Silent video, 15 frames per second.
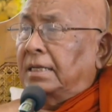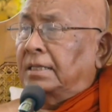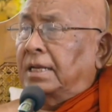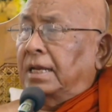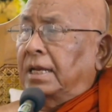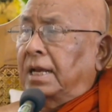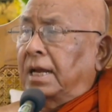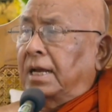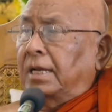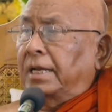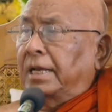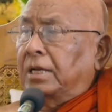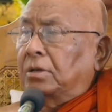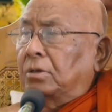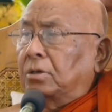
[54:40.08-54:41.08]
she
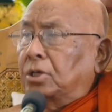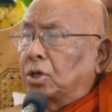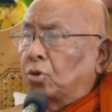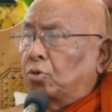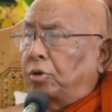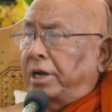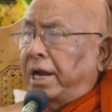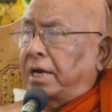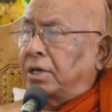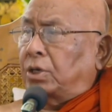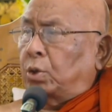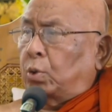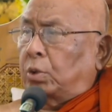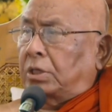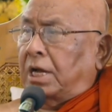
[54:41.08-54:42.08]
handi go no
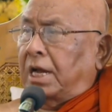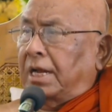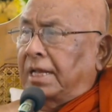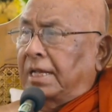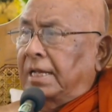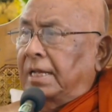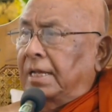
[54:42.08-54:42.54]
lantoja de.